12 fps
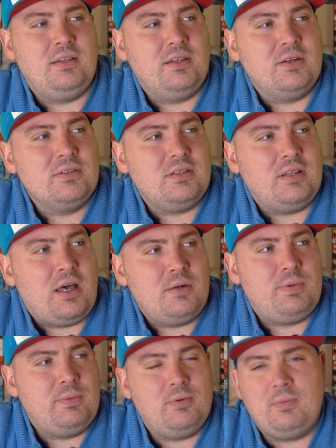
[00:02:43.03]
There's a lot
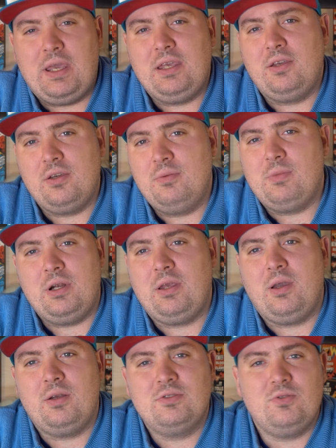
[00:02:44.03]
of people making good
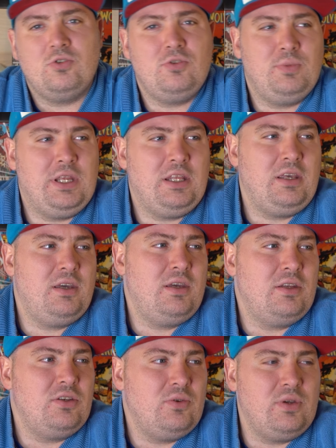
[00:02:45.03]
money on social media
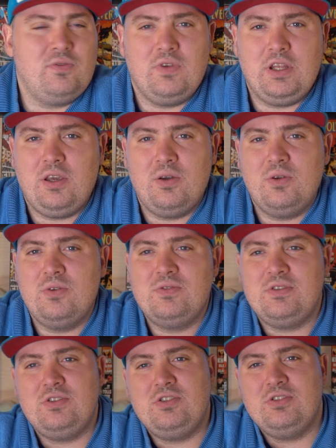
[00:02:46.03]
and doing
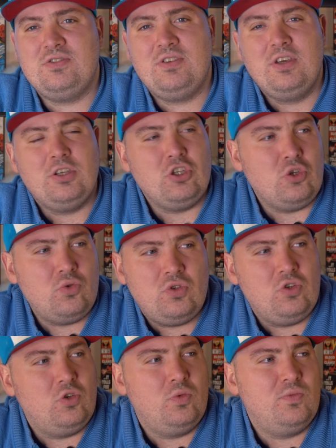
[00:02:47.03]
videos and just
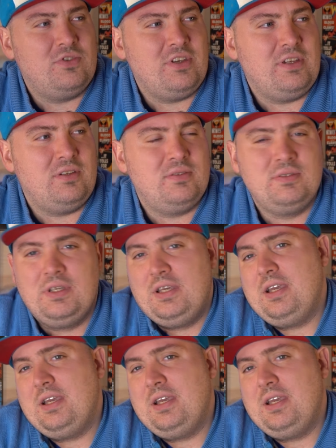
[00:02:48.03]
YouTubes and